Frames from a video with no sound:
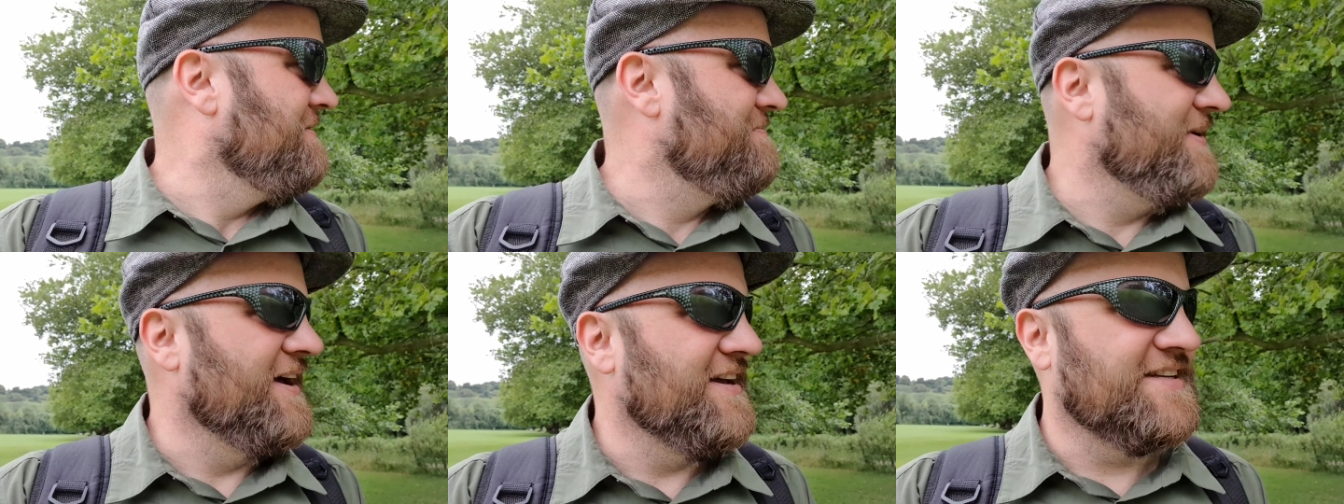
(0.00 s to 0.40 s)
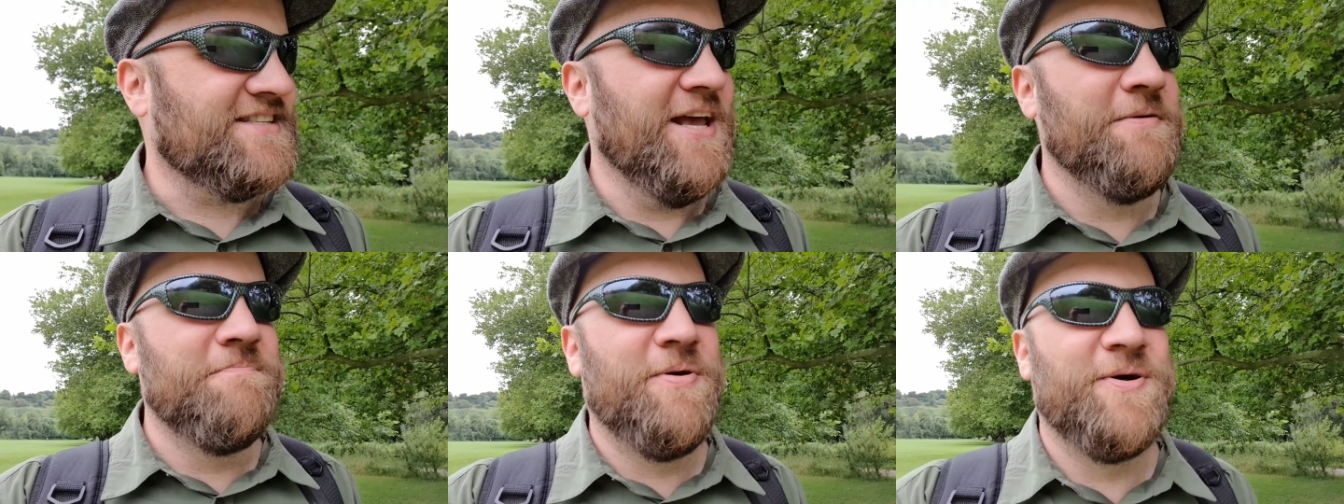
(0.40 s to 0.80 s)
but at
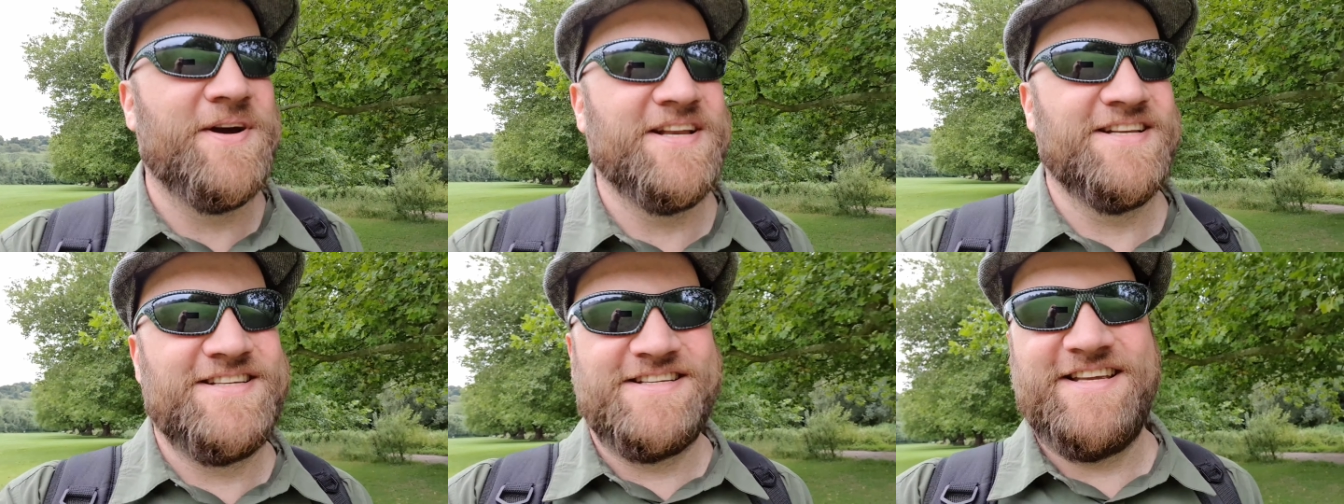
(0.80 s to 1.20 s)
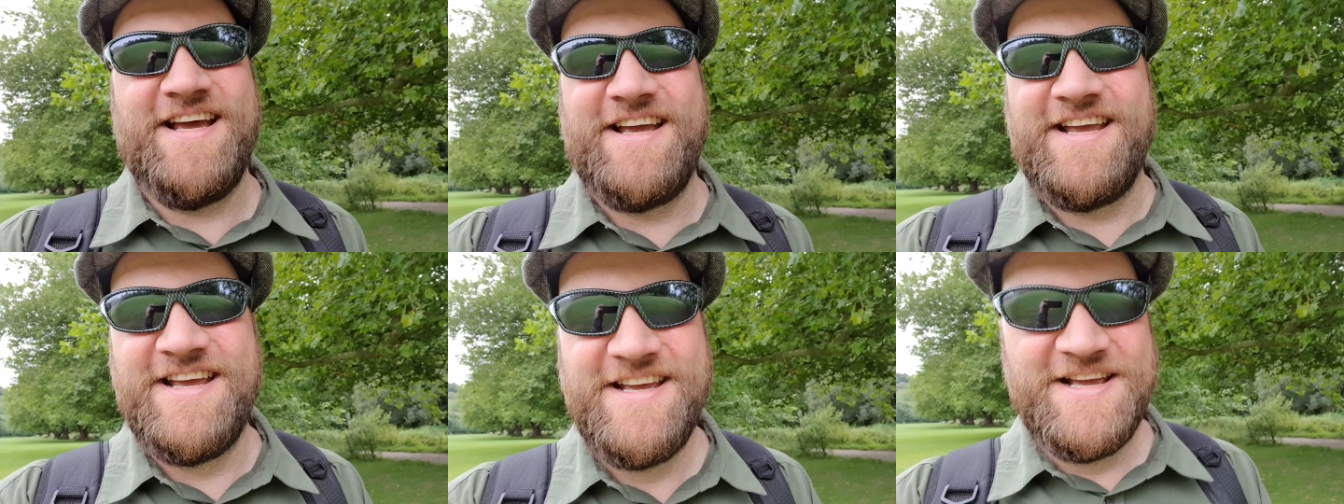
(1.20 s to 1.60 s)
some point
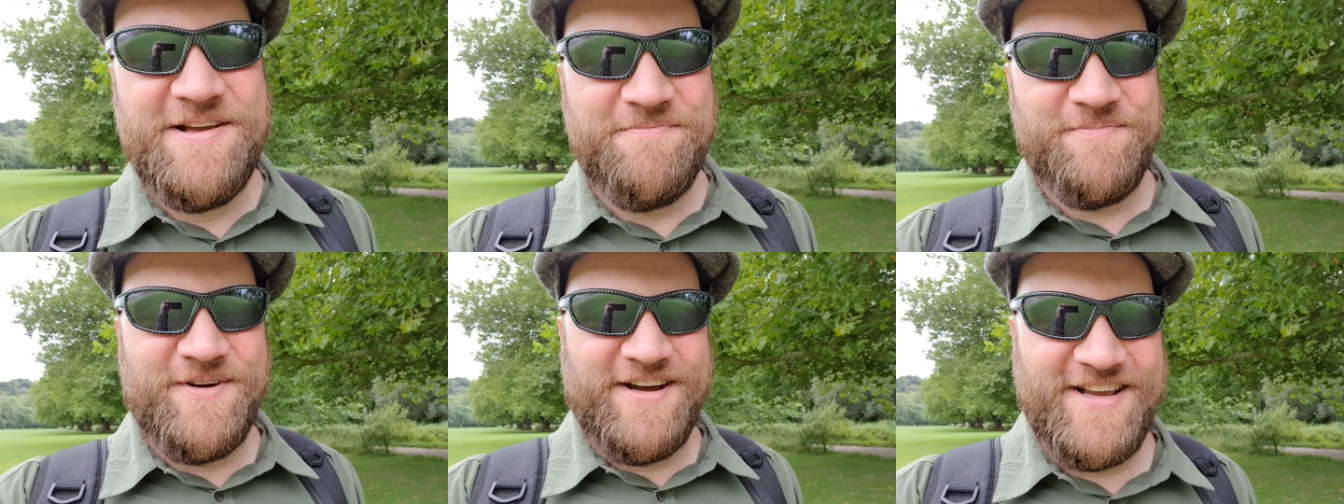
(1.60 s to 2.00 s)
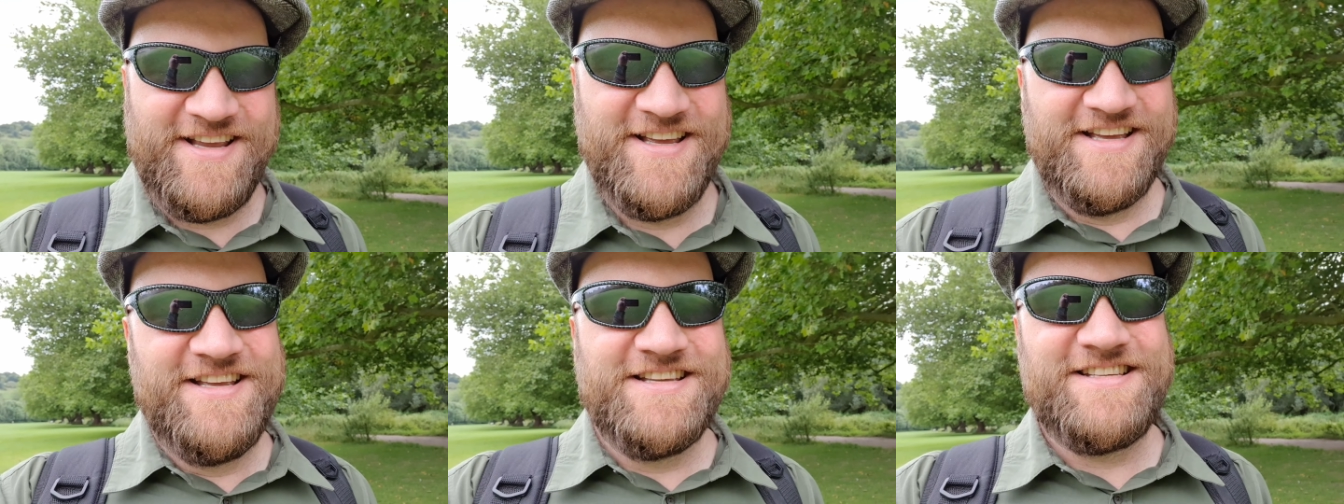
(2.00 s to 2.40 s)
today my
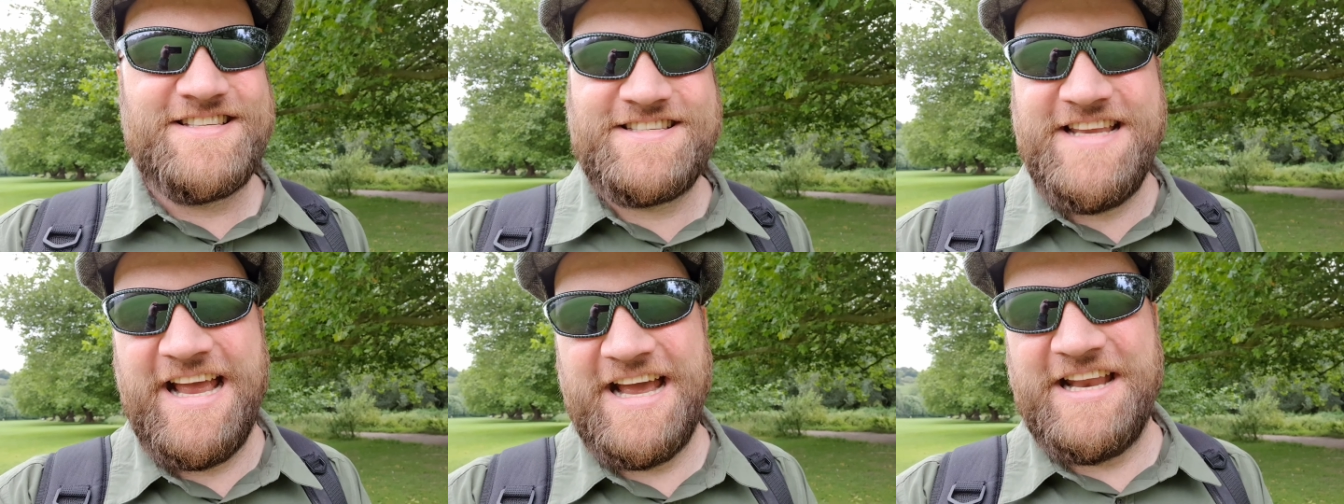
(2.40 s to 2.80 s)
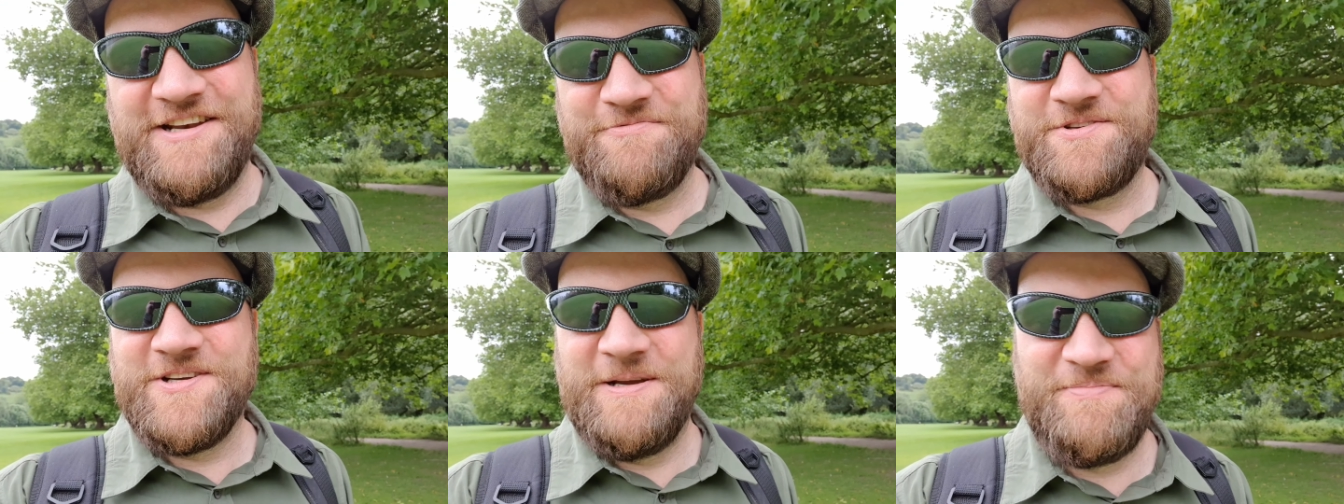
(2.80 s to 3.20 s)
stand,
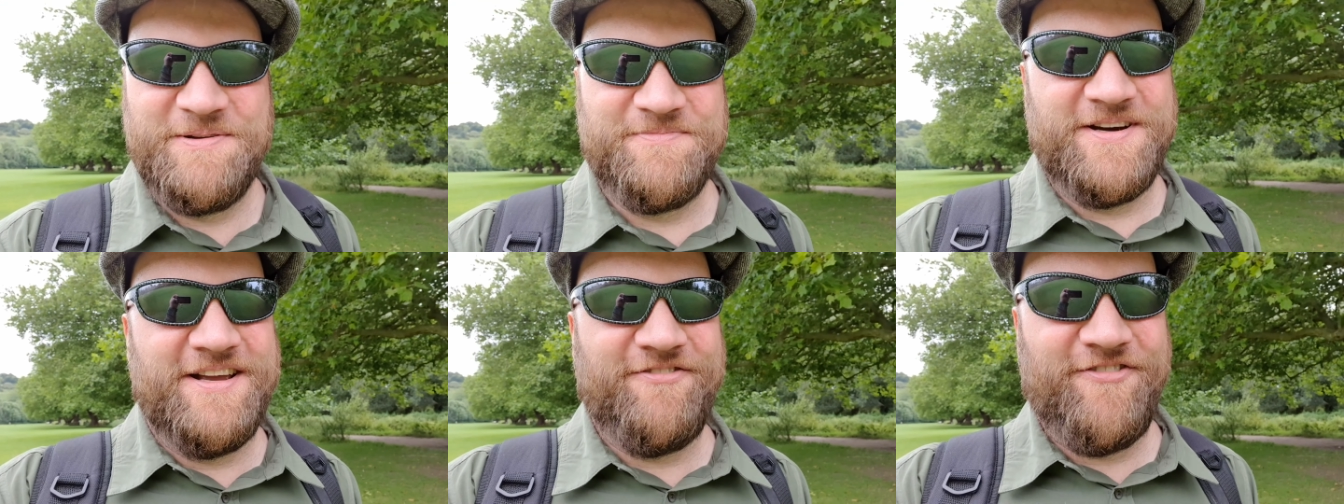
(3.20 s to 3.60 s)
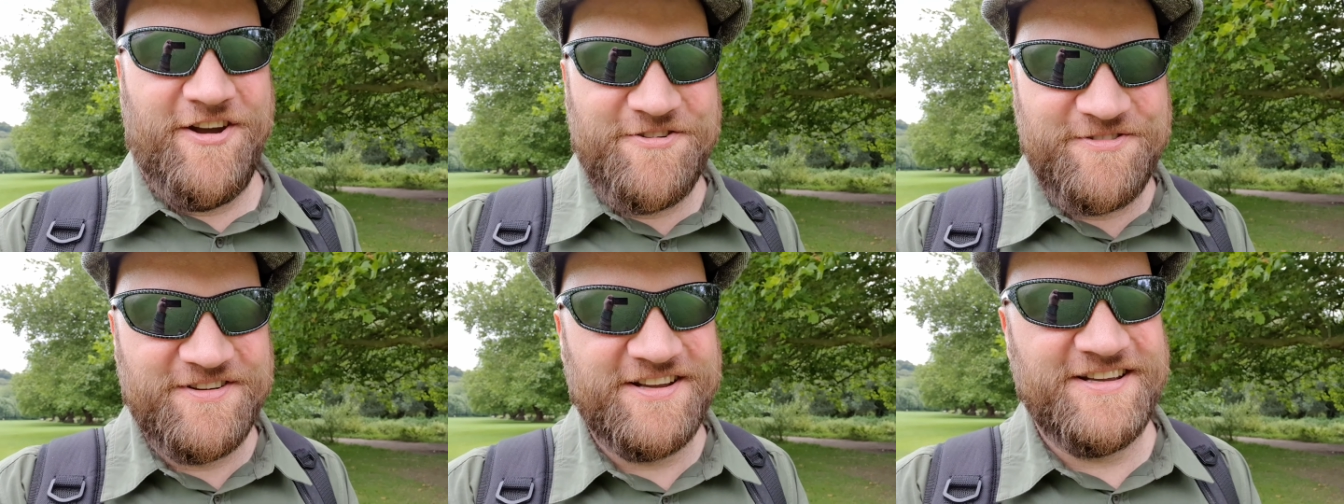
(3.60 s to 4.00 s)
which I put my
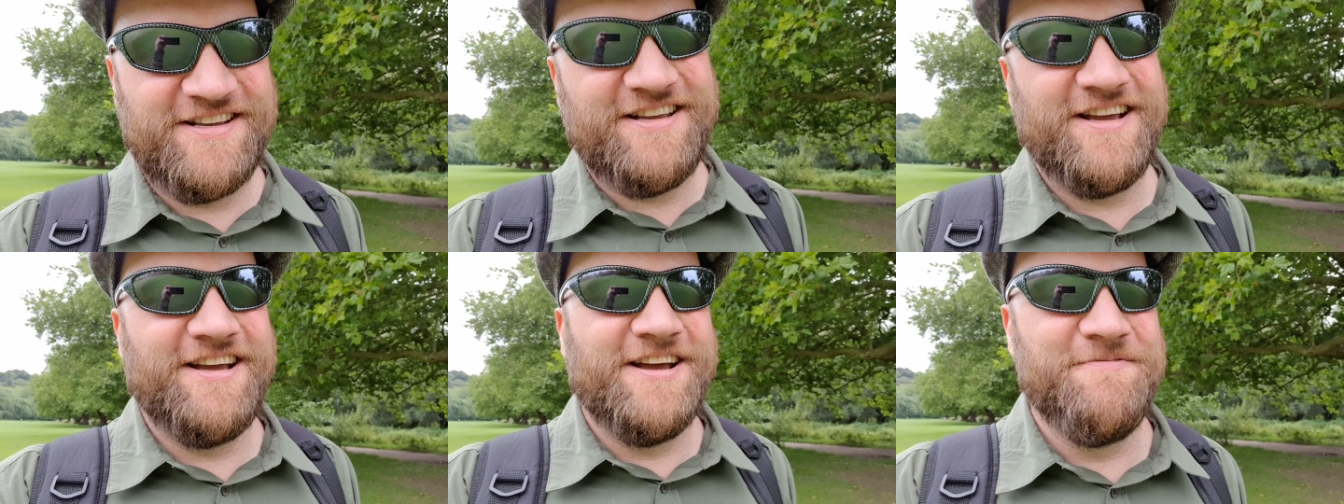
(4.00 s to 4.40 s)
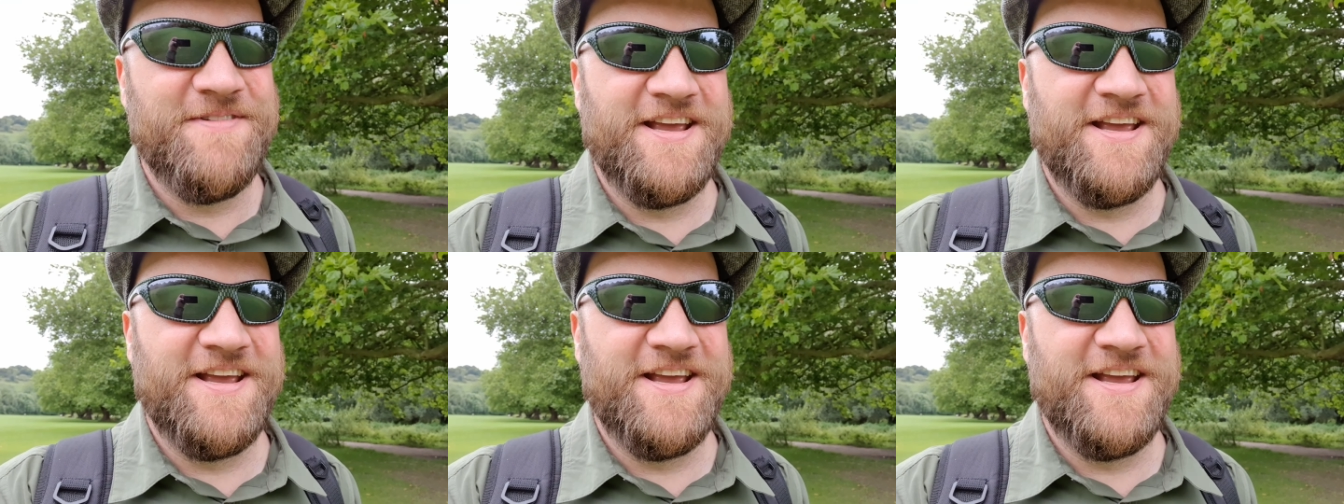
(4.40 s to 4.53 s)
phone um,